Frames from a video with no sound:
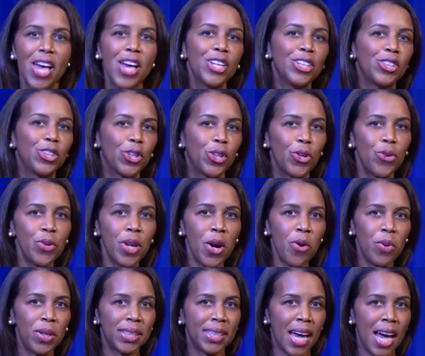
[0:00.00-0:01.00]
Do you know
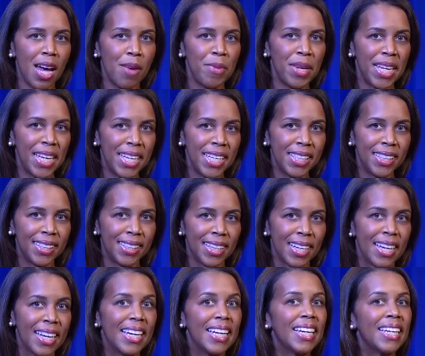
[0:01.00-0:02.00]
what time it is?
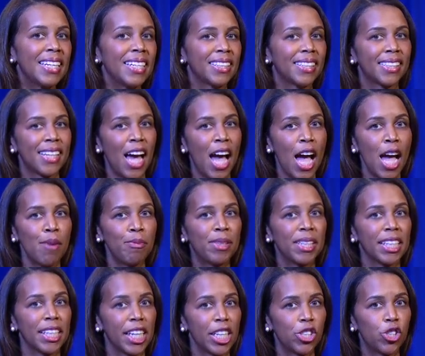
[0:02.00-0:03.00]
It is time to
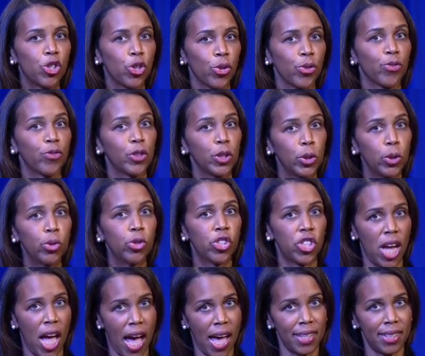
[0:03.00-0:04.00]
get your flu
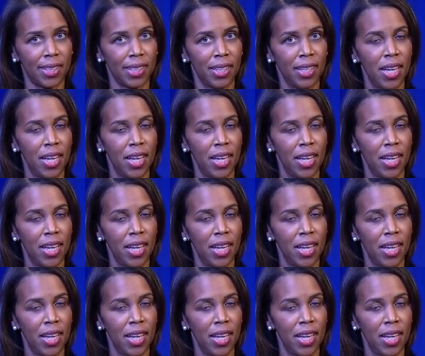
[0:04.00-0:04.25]
shot.